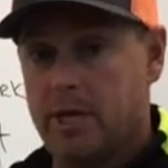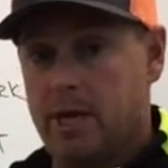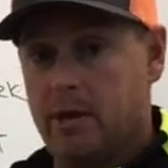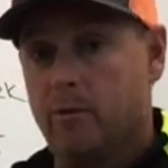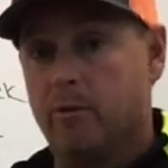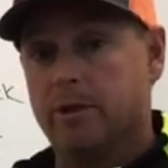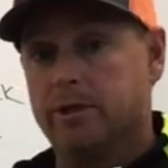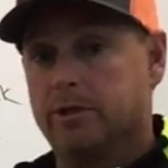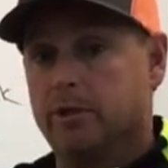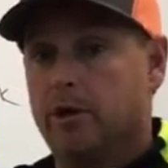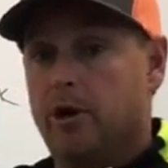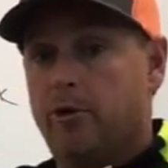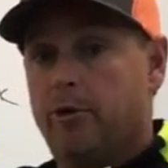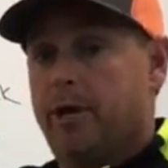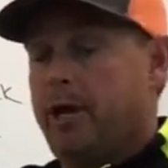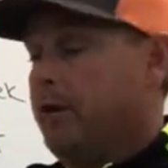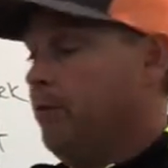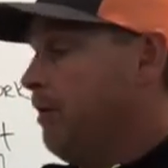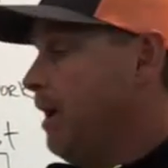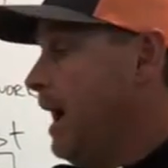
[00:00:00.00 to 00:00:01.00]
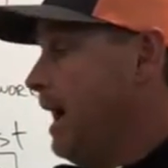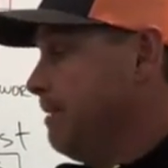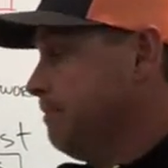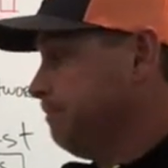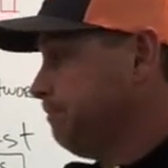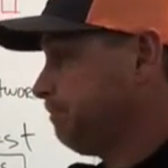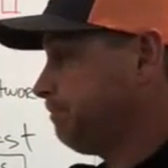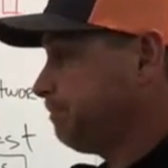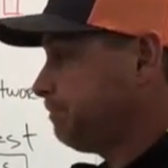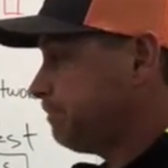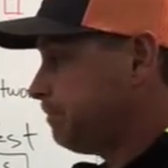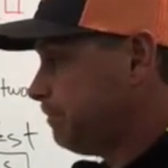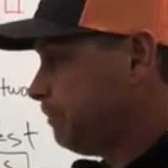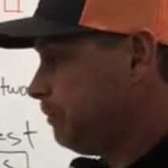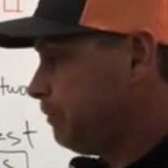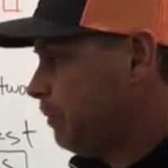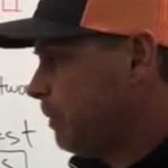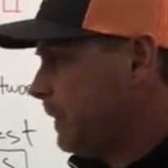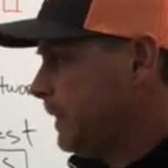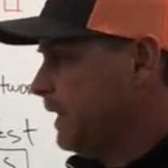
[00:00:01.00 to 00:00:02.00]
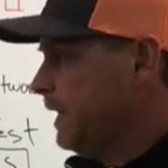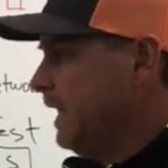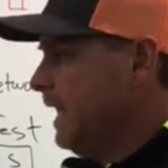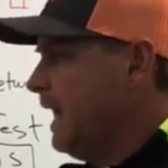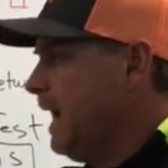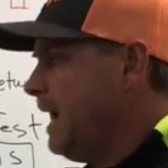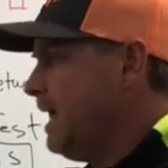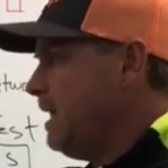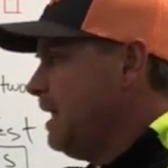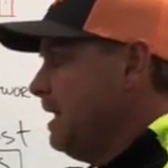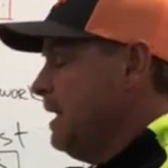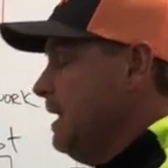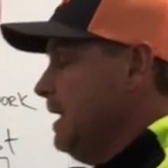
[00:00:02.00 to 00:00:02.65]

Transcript: was learned in right. Okay.